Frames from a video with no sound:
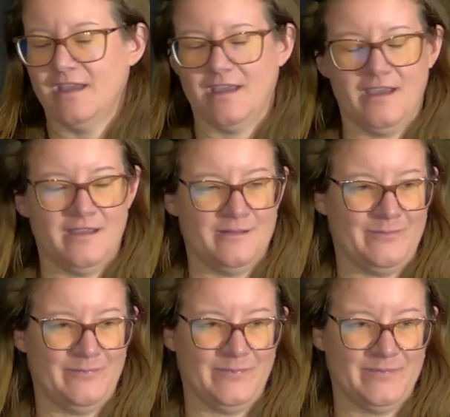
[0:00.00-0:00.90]

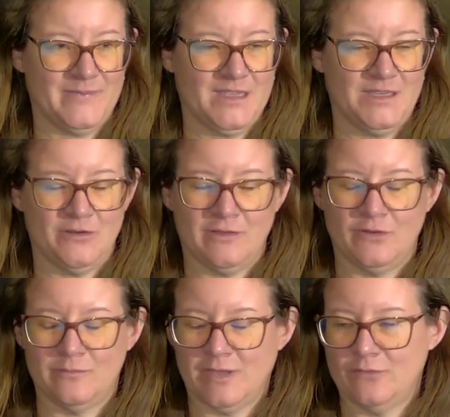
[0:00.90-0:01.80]
I've
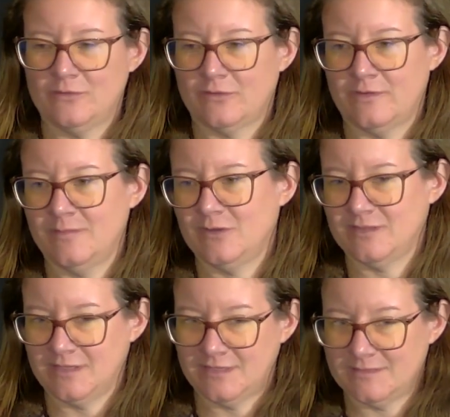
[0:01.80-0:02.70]
known my whole career about
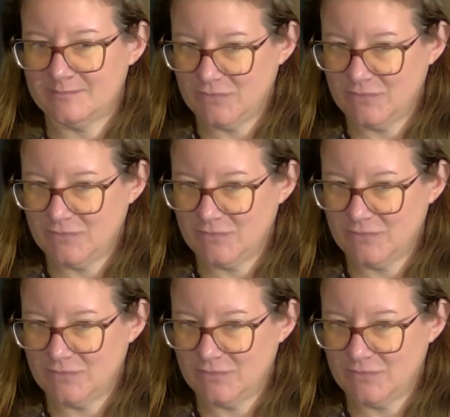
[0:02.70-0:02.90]
the